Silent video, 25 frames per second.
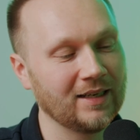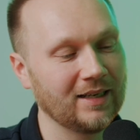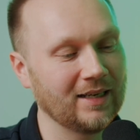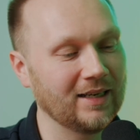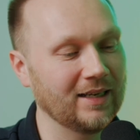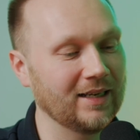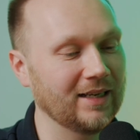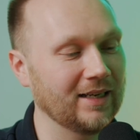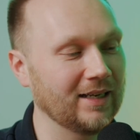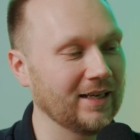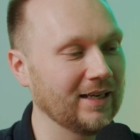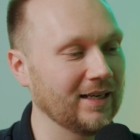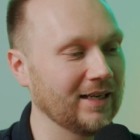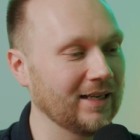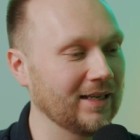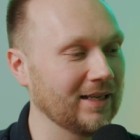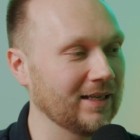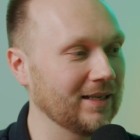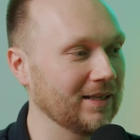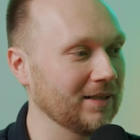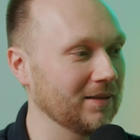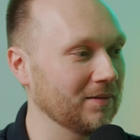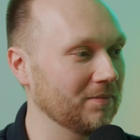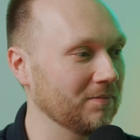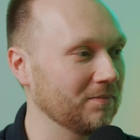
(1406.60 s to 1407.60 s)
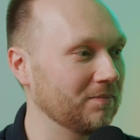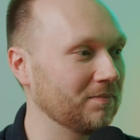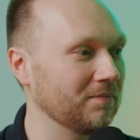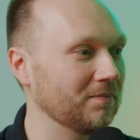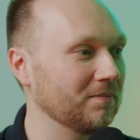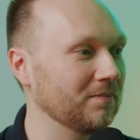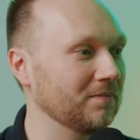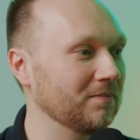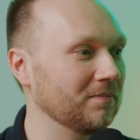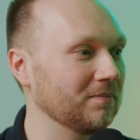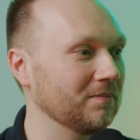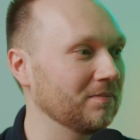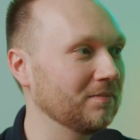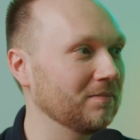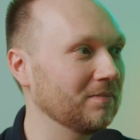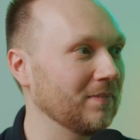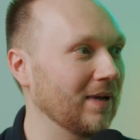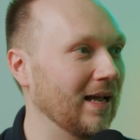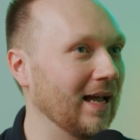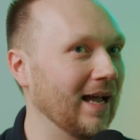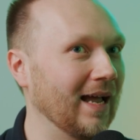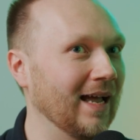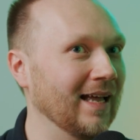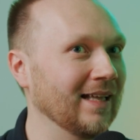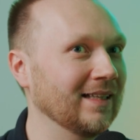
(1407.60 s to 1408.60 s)
and
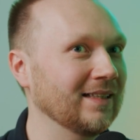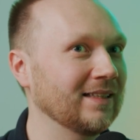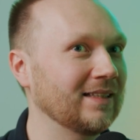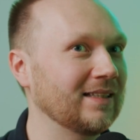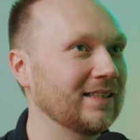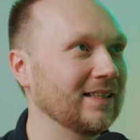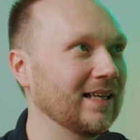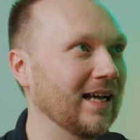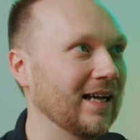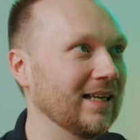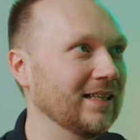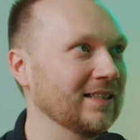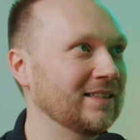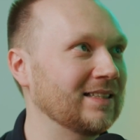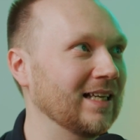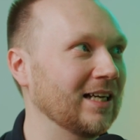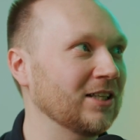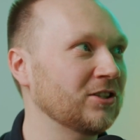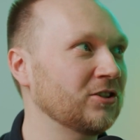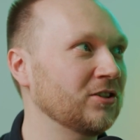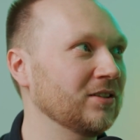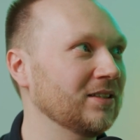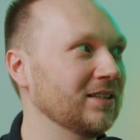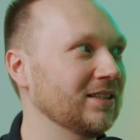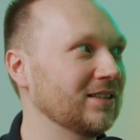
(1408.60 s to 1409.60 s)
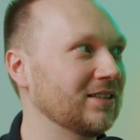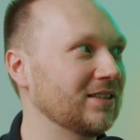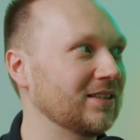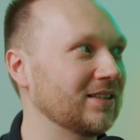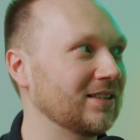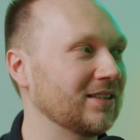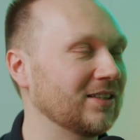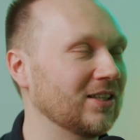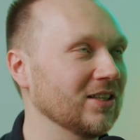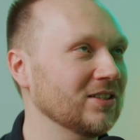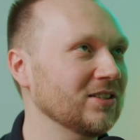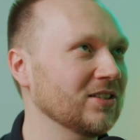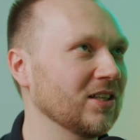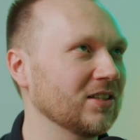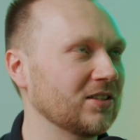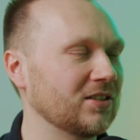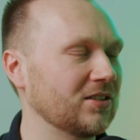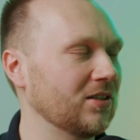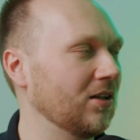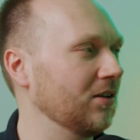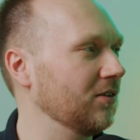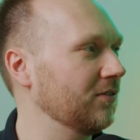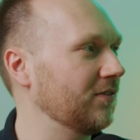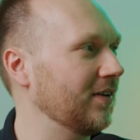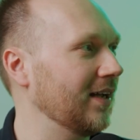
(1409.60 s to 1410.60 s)
it actually does not
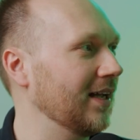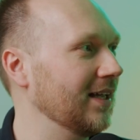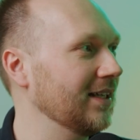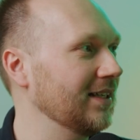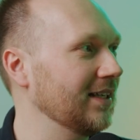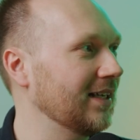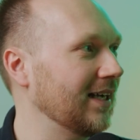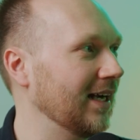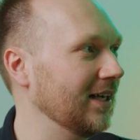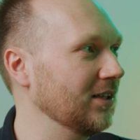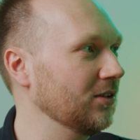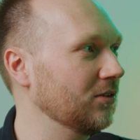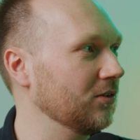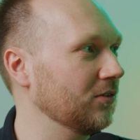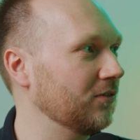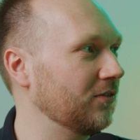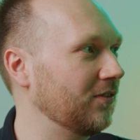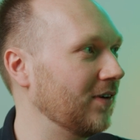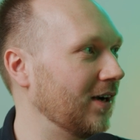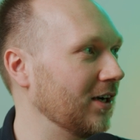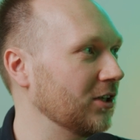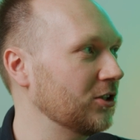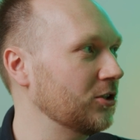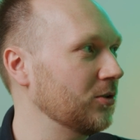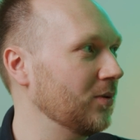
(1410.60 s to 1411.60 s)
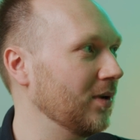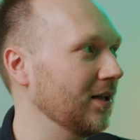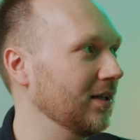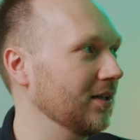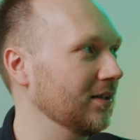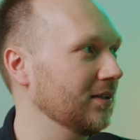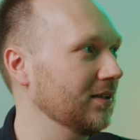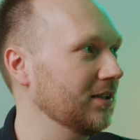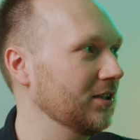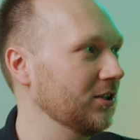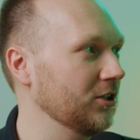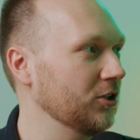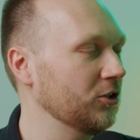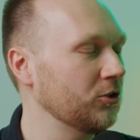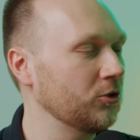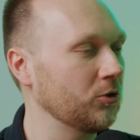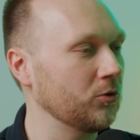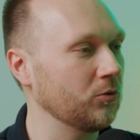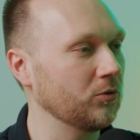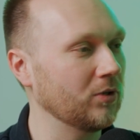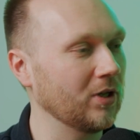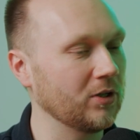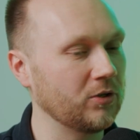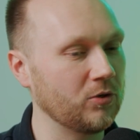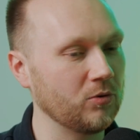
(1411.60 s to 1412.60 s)
solve any kind of actual
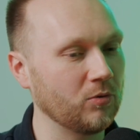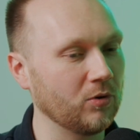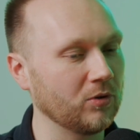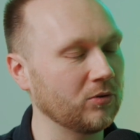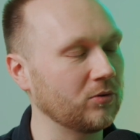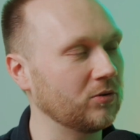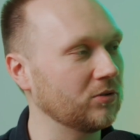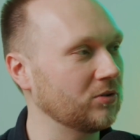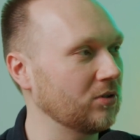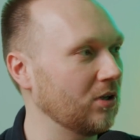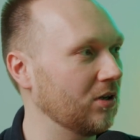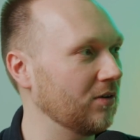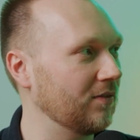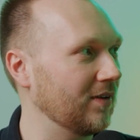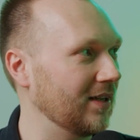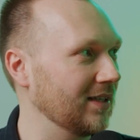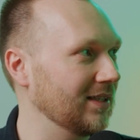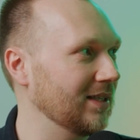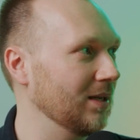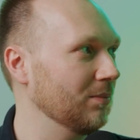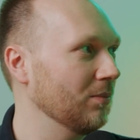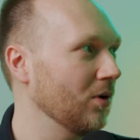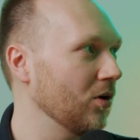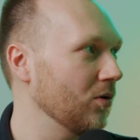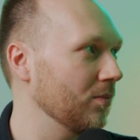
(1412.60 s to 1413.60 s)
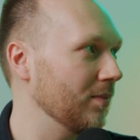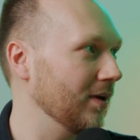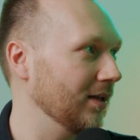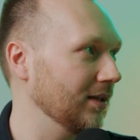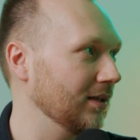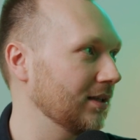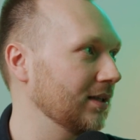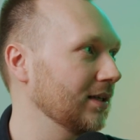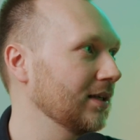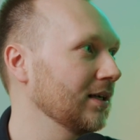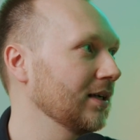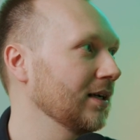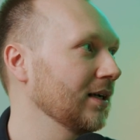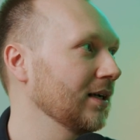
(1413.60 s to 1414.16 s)
issue that you want to solve at the moment,